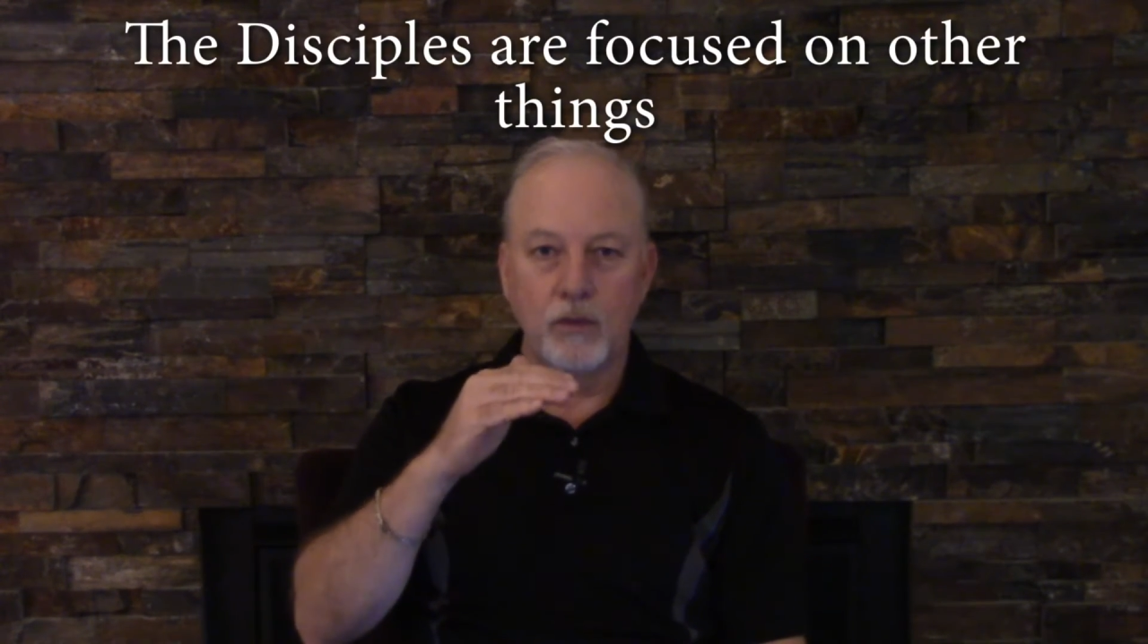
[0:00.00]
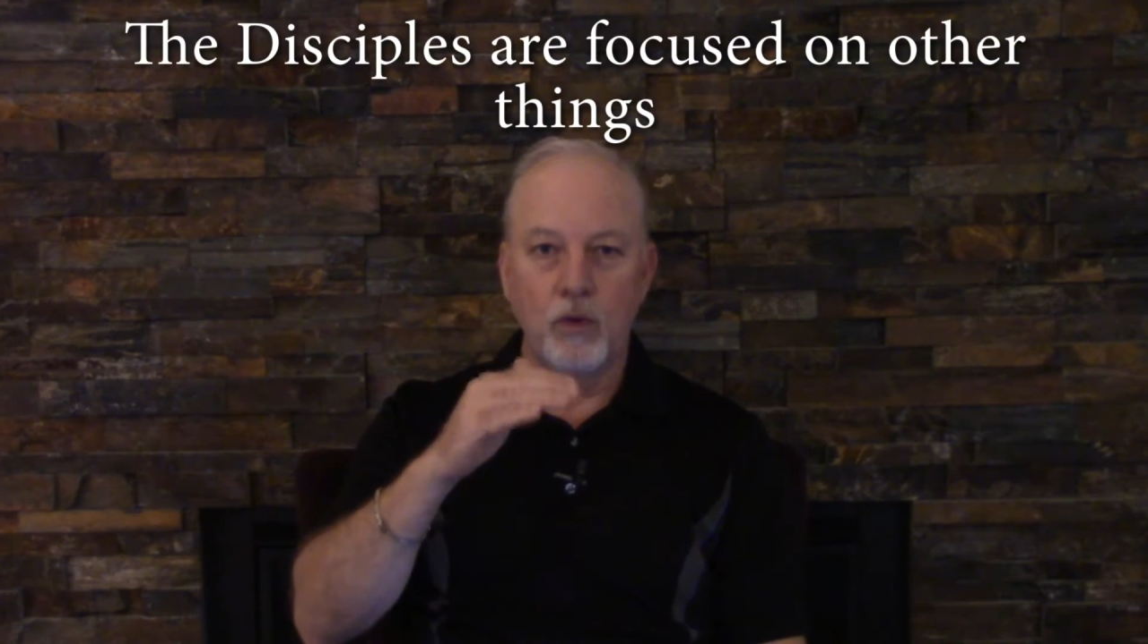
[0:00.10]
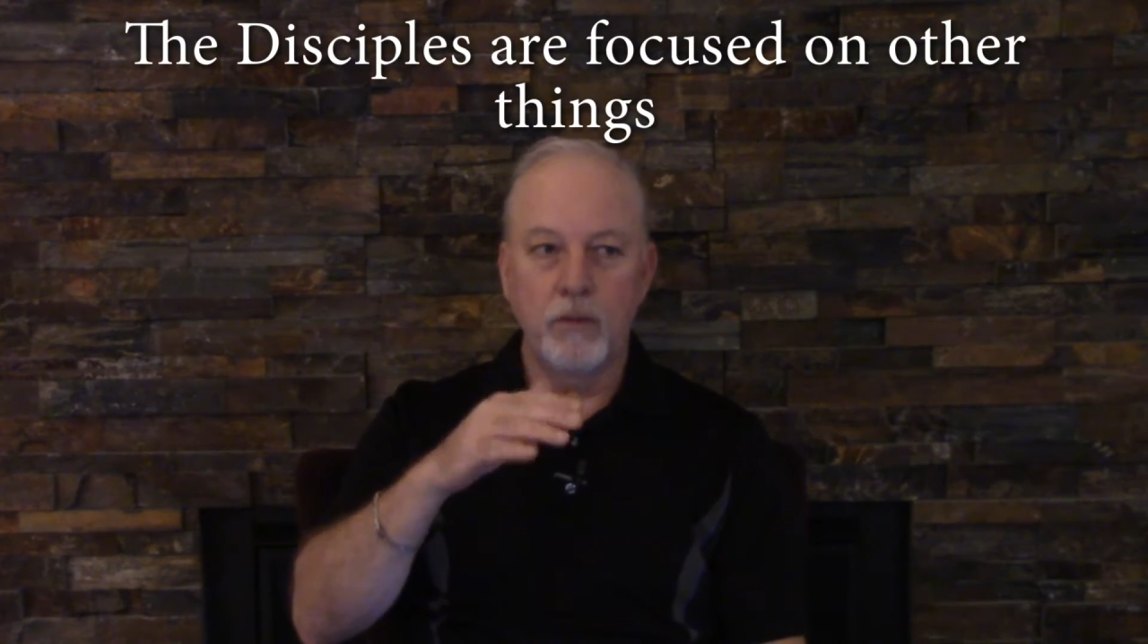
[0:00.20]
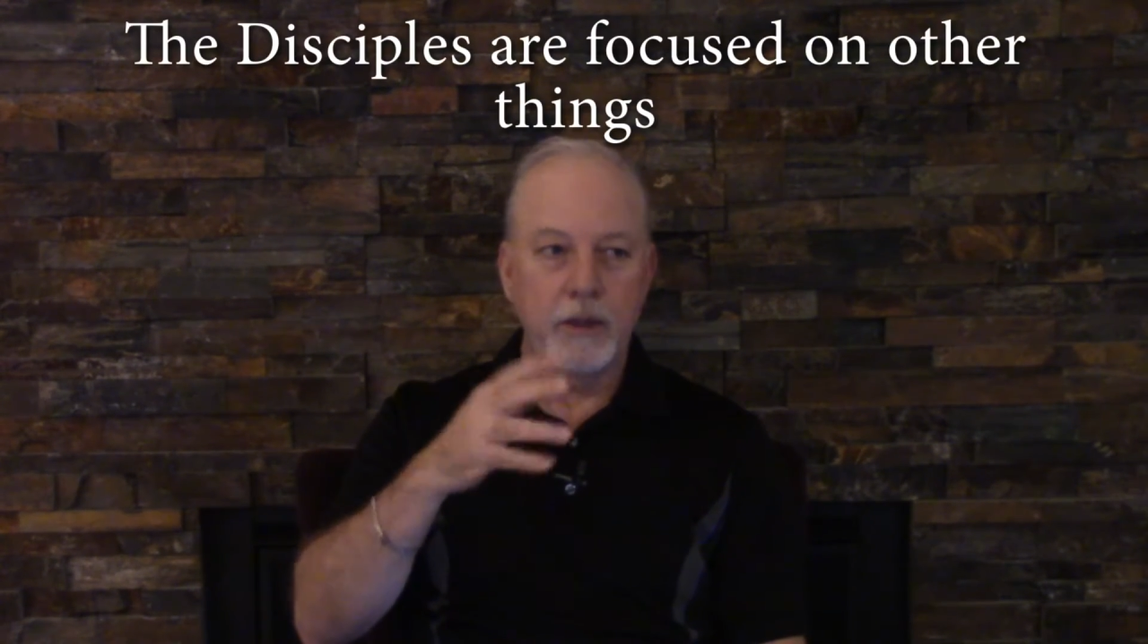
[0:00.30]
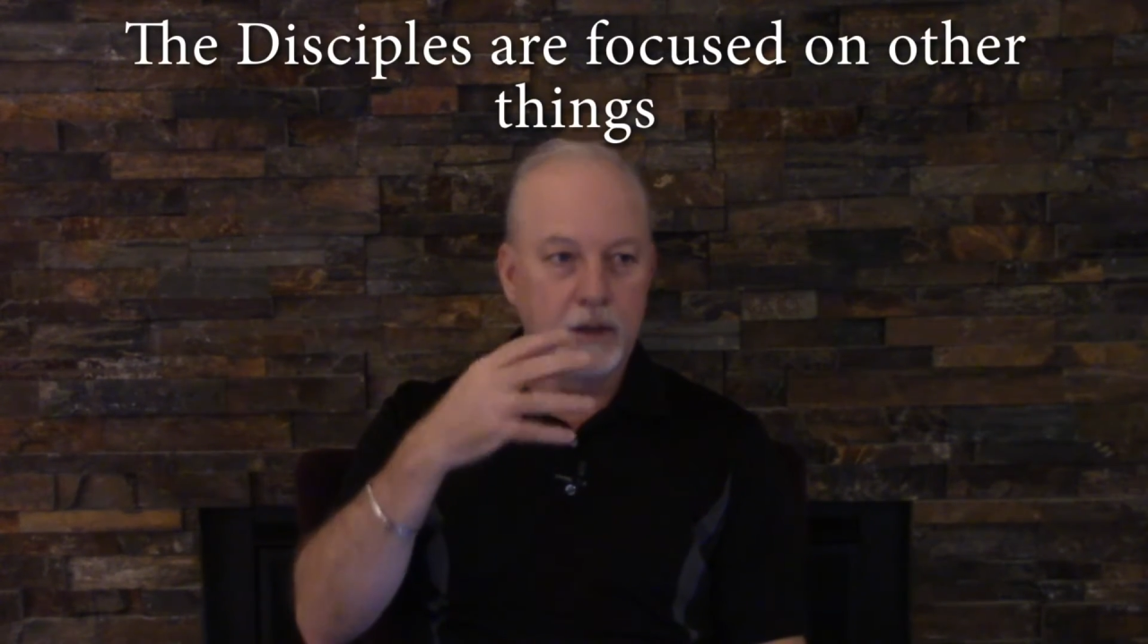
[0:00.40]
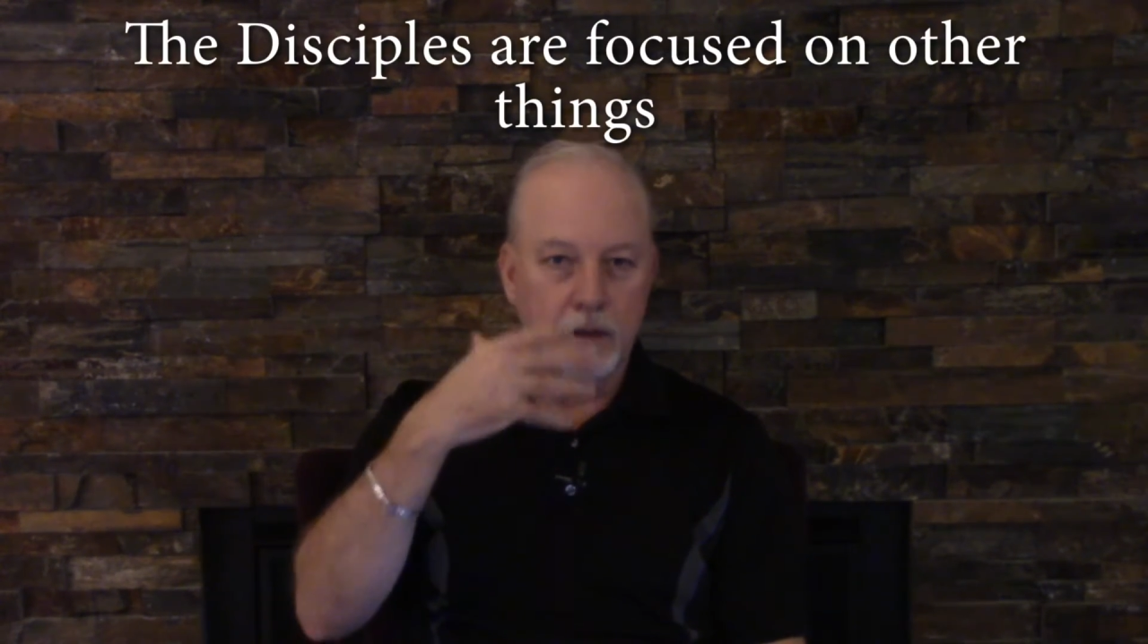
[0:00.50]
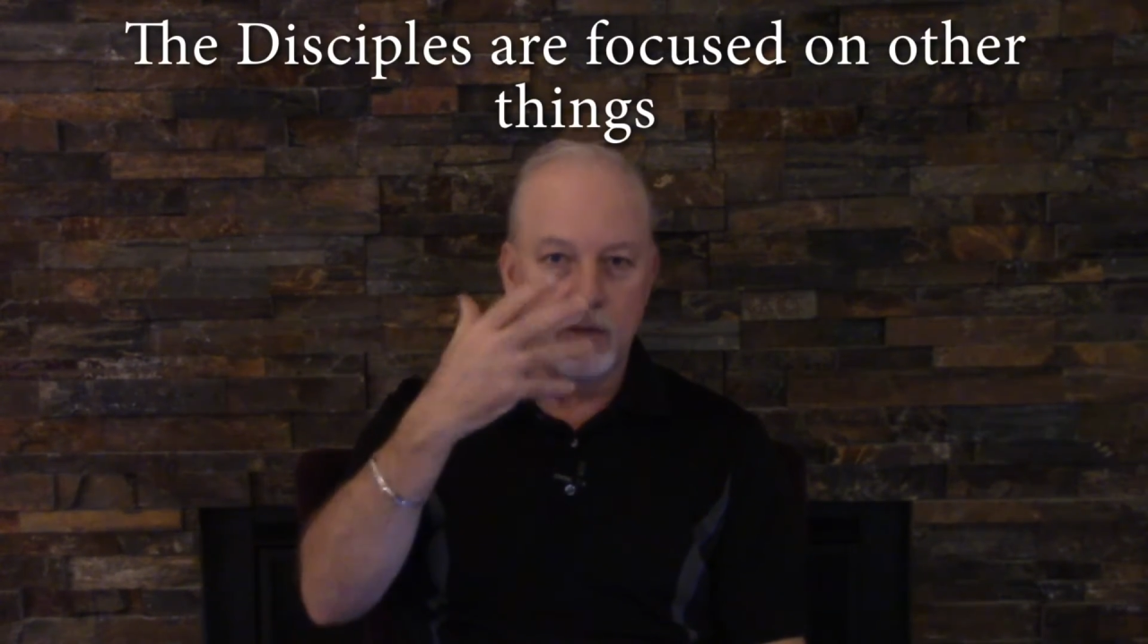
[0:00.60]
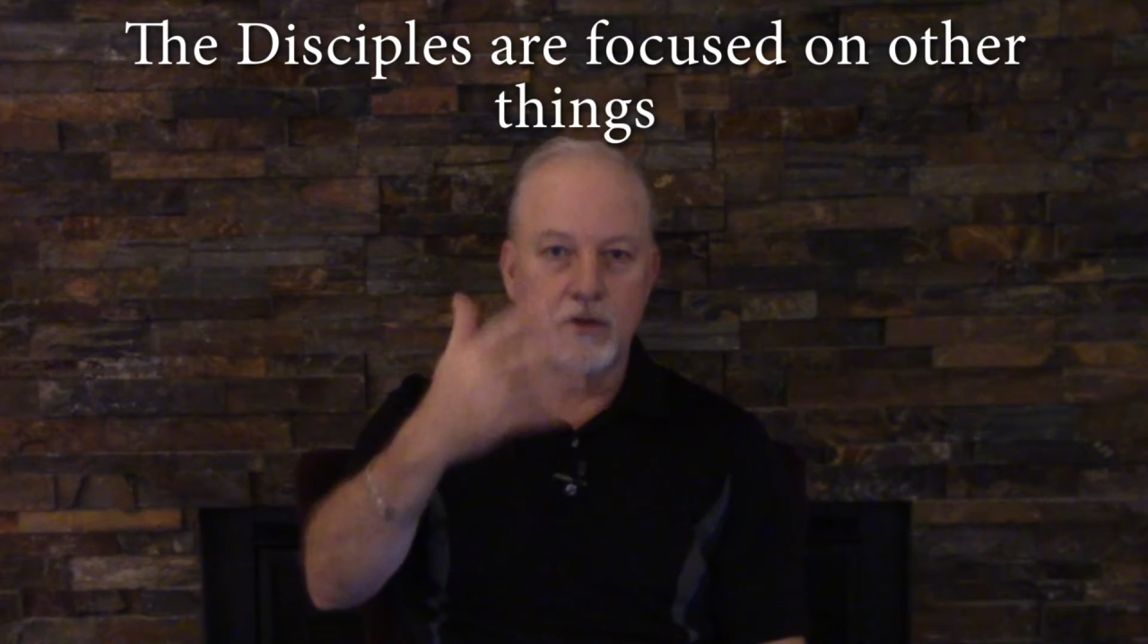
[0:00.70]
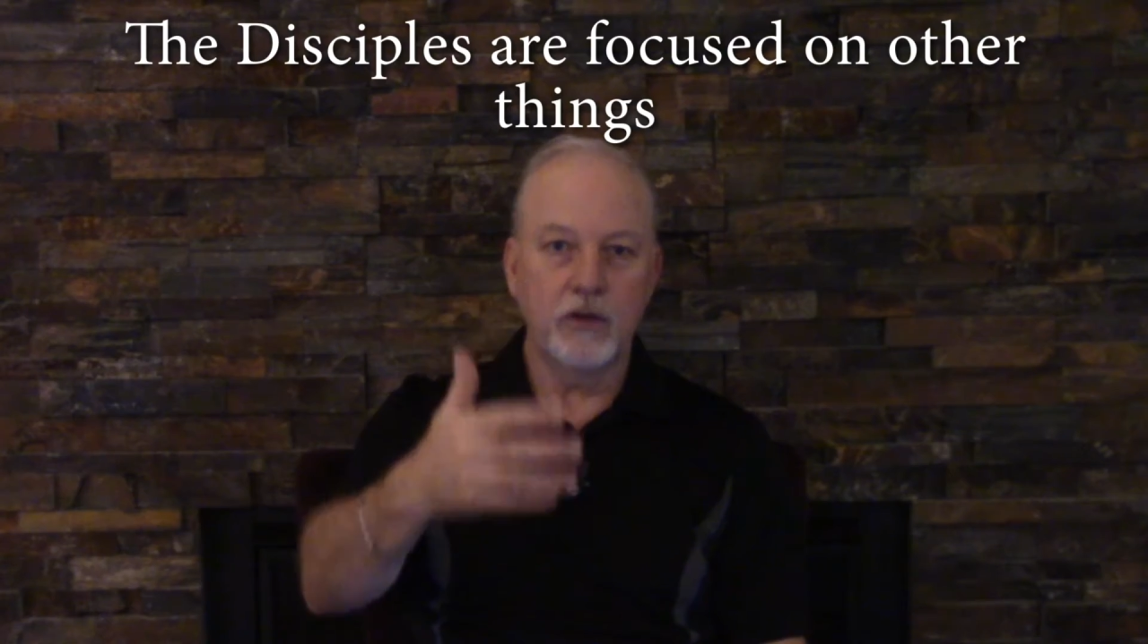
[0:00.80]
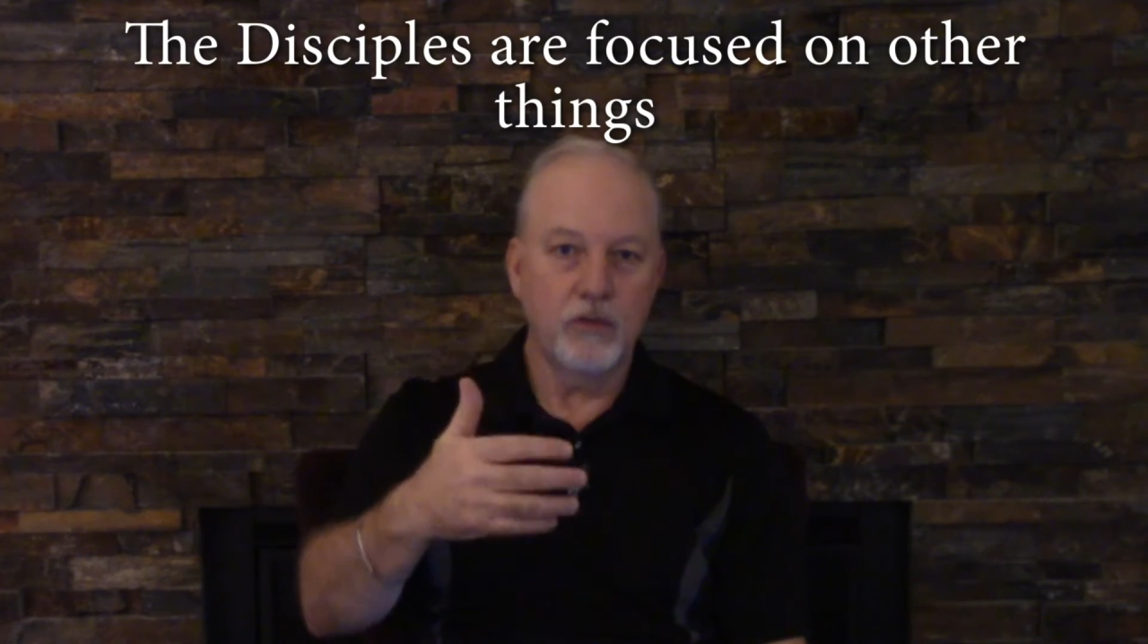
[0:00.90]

woman and listening